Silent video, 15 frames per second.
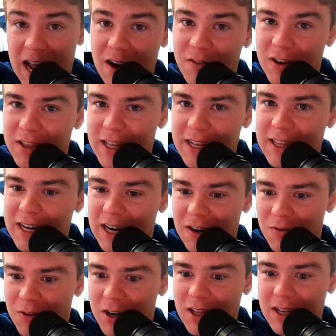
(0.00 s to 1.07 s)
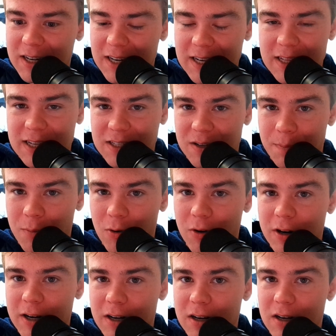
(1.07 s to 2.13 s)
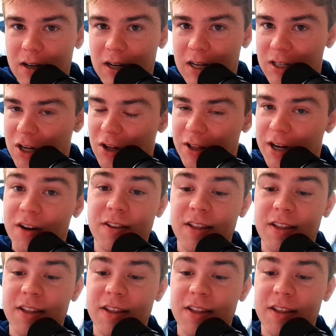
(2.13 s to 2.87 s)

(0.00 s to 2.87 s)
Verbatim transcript: Everything that I really need that's important is on there.